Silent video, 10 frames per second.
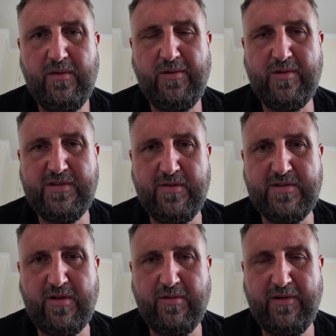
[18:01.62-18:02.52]
Also
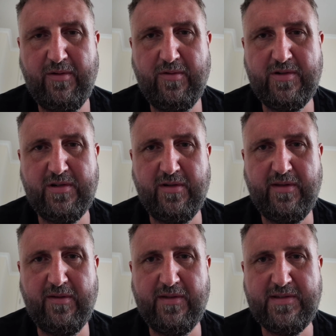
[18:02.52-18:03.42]
sold in the auction, I
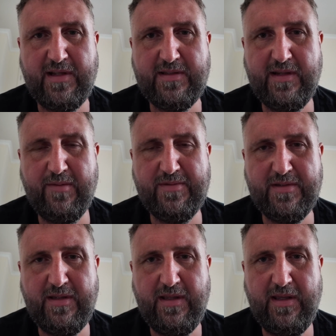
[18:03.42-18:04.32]
think, on the Saturday was
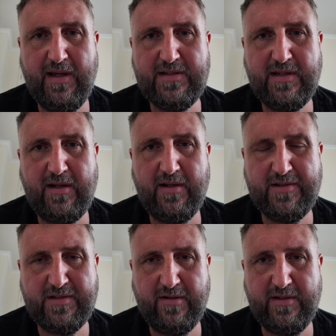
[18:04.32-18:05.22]
the
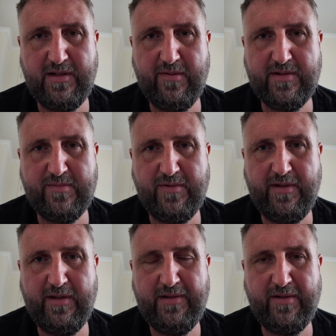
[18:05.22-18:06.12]
ex-Carlos Sainz Lewis
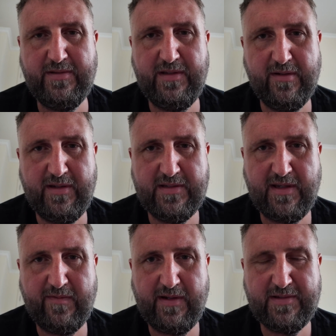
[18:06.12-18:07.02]
Moya
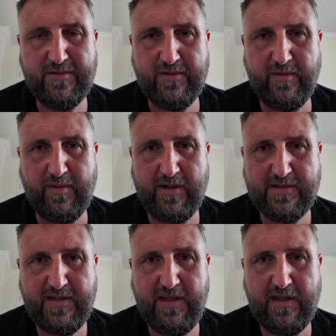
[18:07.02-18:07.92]
1997 Escort
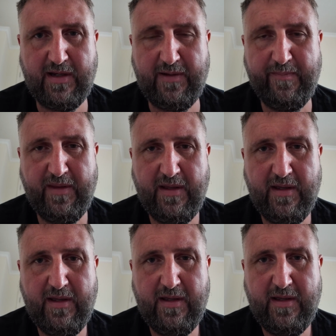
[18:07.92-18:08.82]
WRC car.
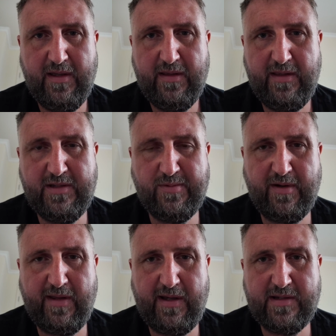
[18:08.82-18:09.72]
These were one
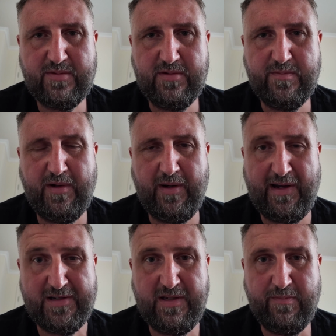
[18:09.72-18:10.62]
of the last ones built
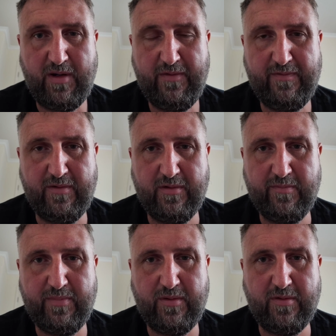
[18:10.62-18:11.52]
actually by Ford
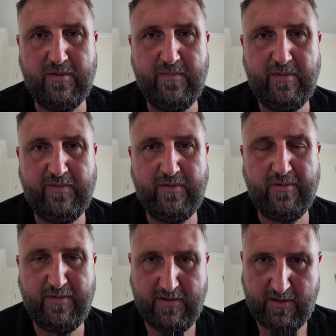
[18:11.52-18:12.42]
at Boreham
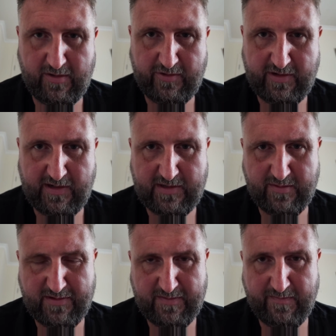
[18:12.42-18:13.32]
before the contracts
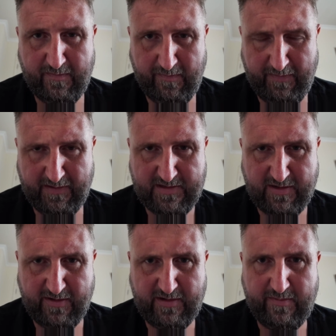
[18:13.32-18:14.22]
was
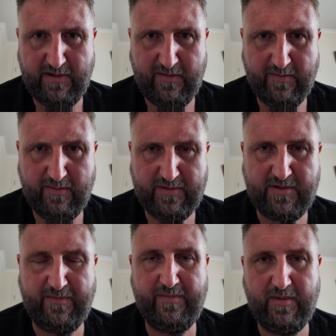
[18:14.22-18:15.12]
signed, I believe,
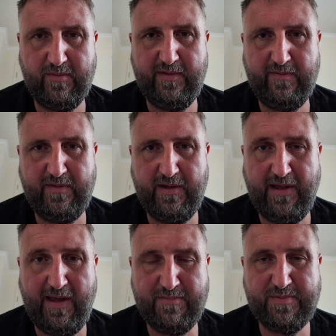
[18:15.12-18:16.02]
with
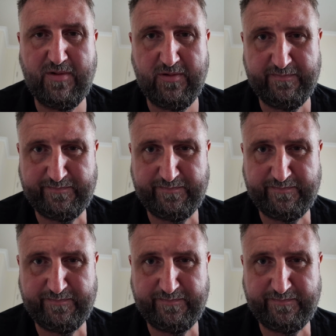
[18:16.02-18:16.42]
M Sport